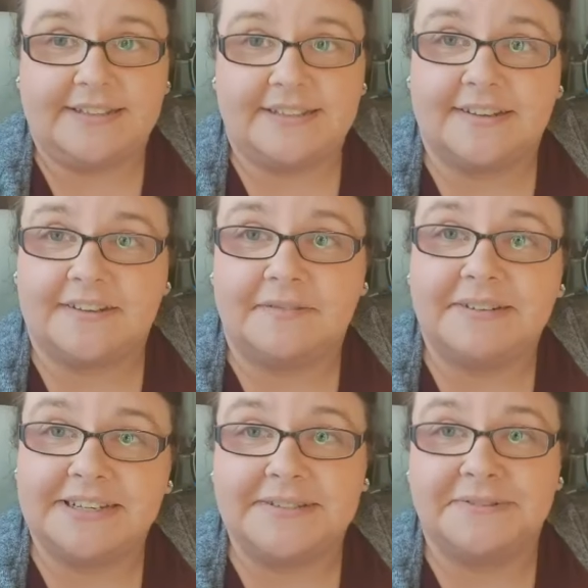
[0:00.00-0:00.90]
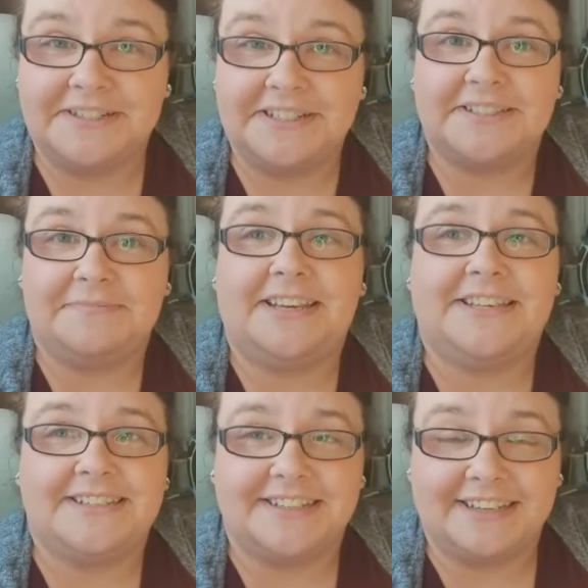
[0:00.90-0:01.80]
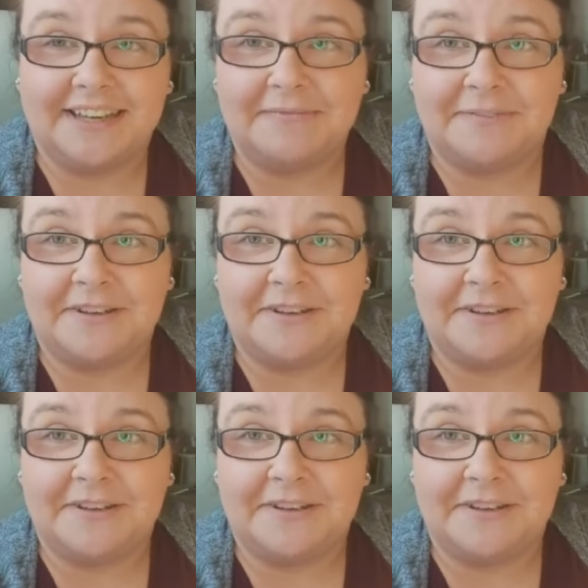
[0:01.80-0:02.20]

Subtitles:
so please watch your space and keep